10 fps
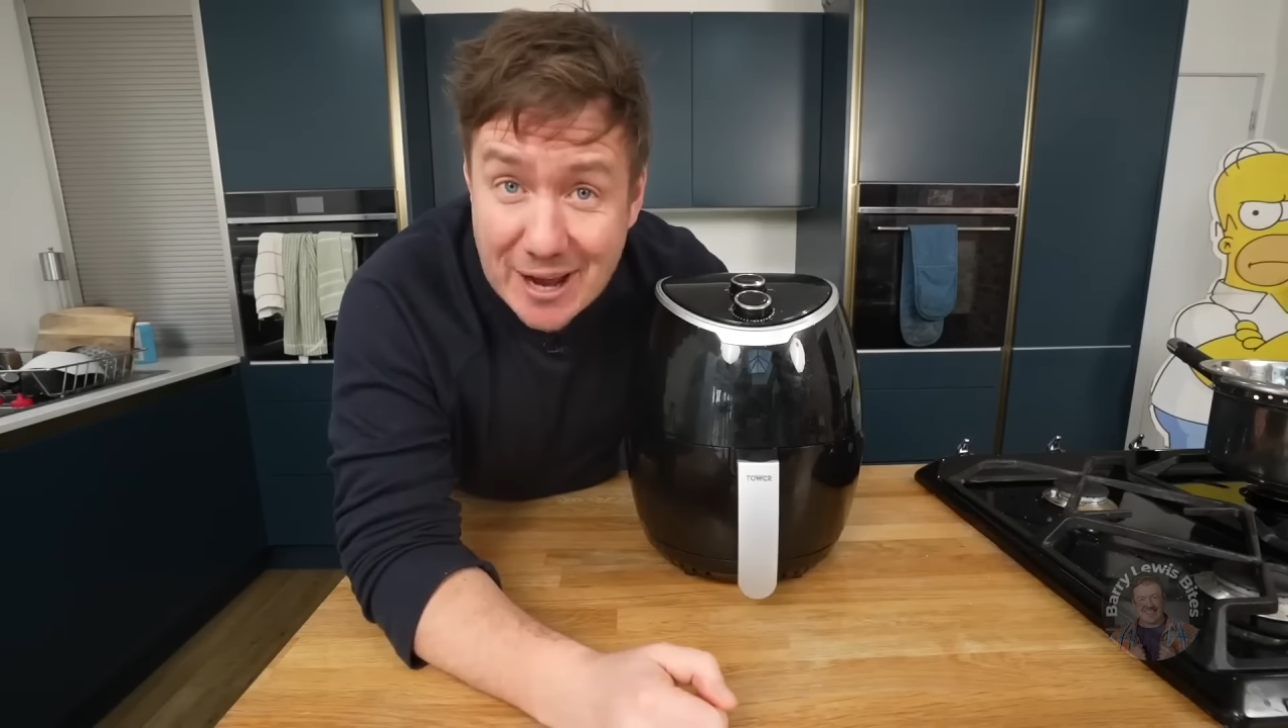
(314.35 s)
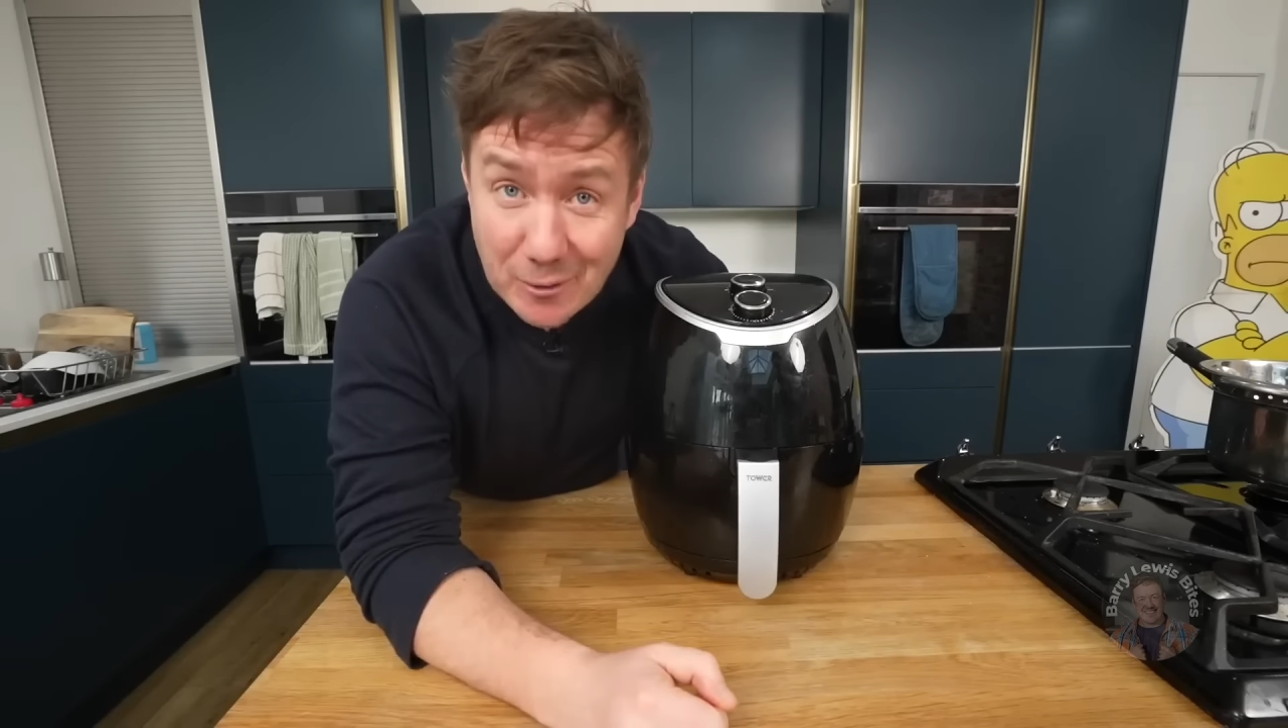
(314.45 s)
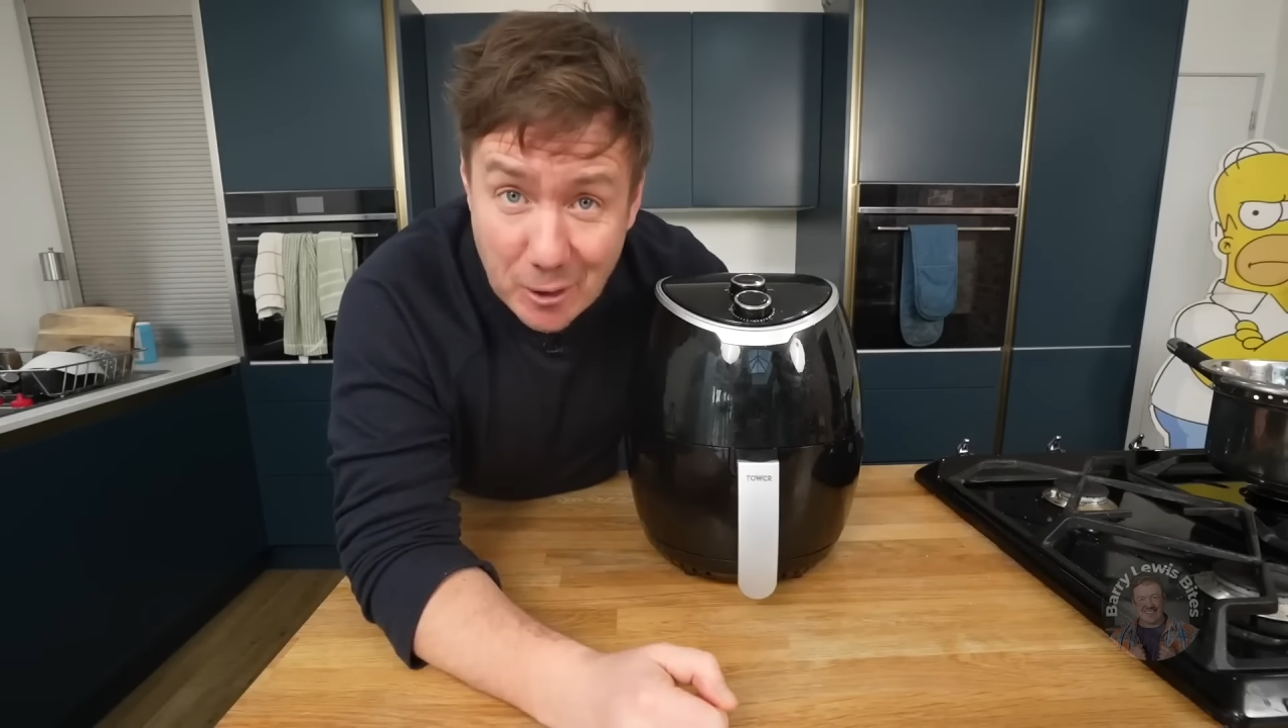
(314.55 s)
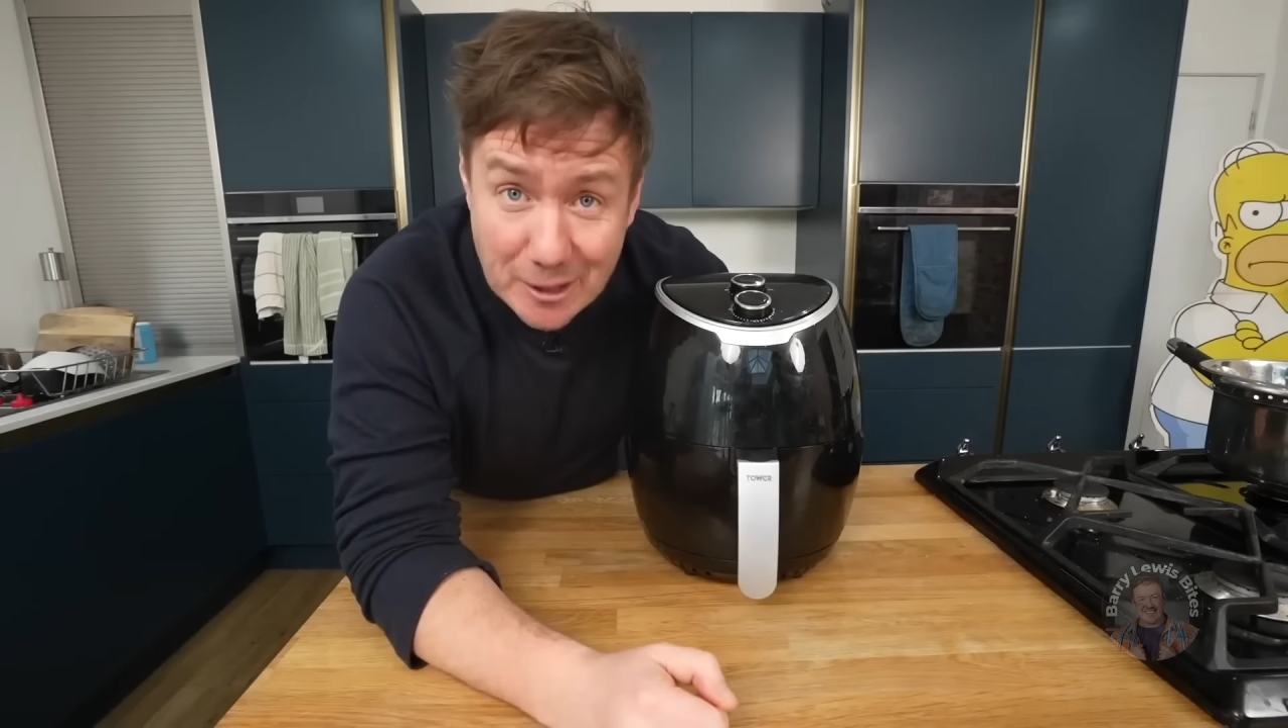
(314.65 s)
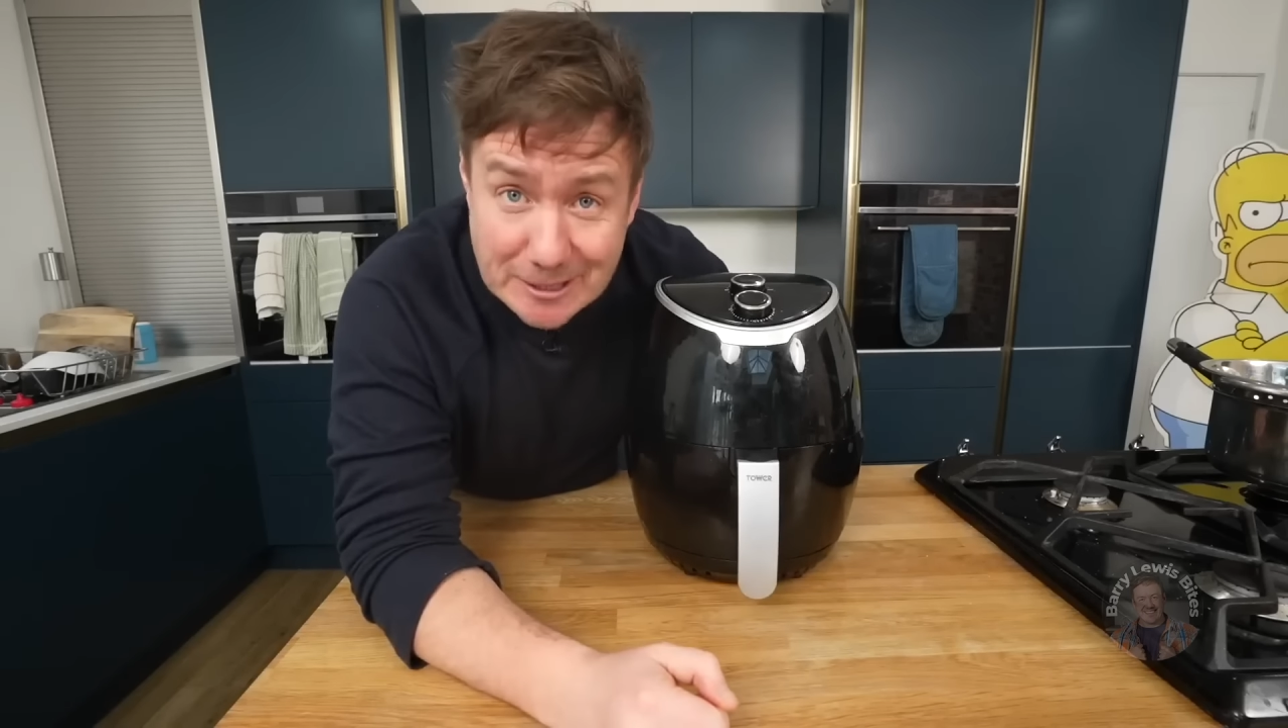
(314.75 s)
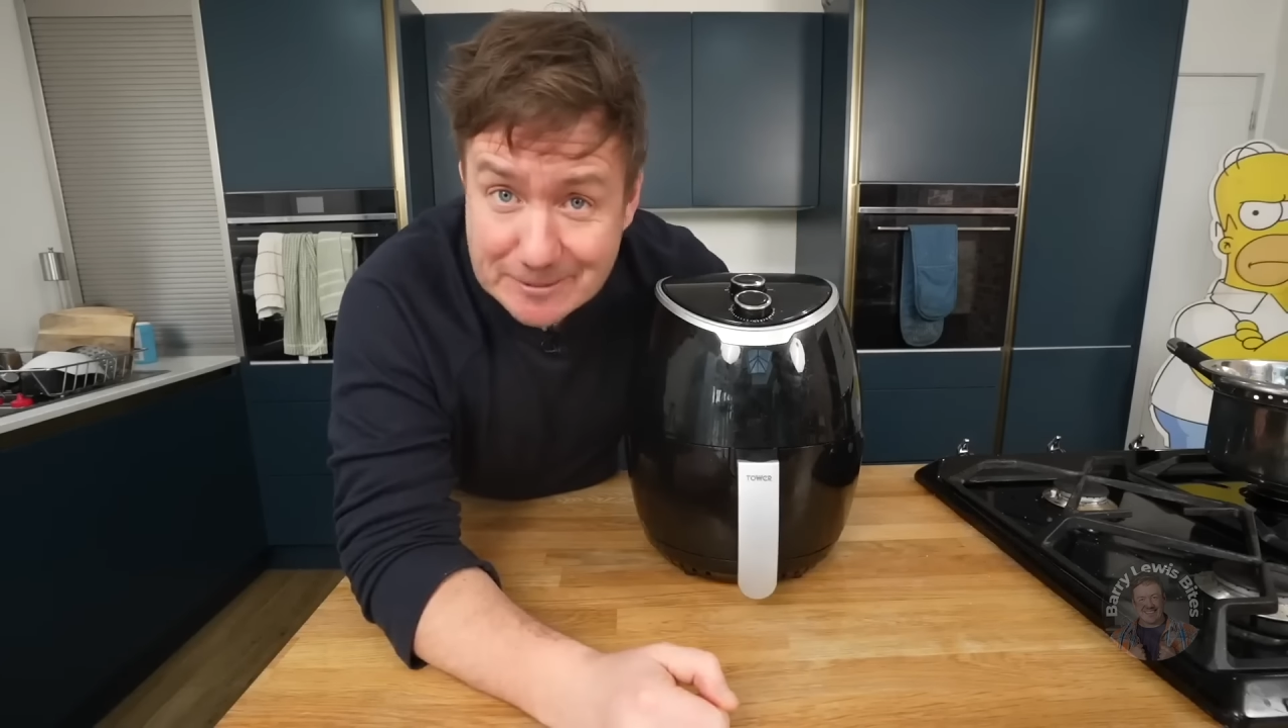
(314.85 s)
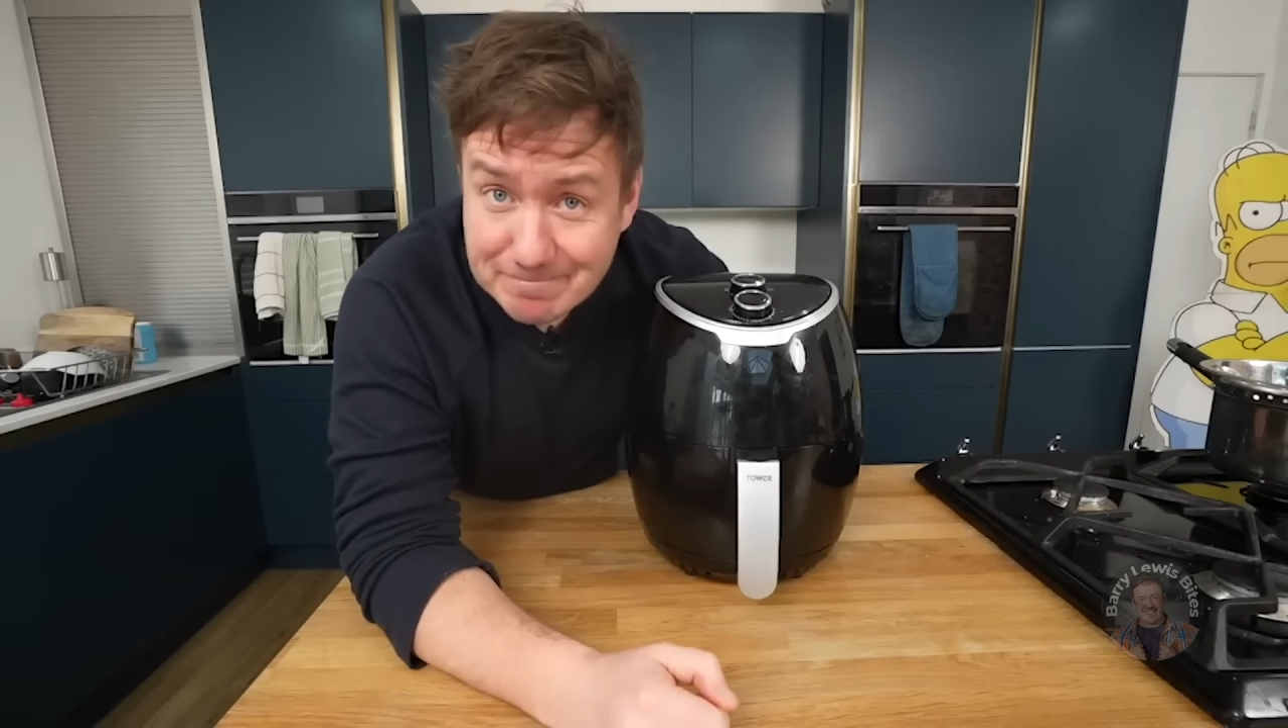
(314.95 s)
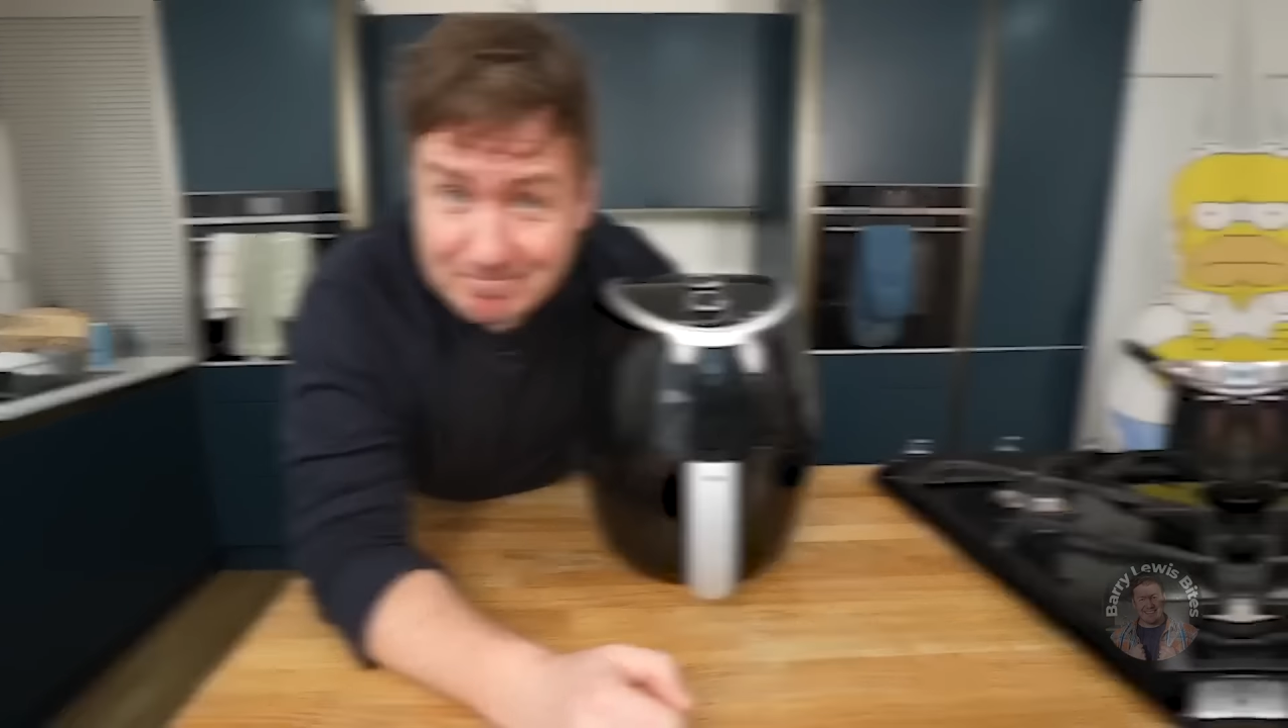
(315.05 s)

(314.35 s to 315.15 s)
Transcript: out like.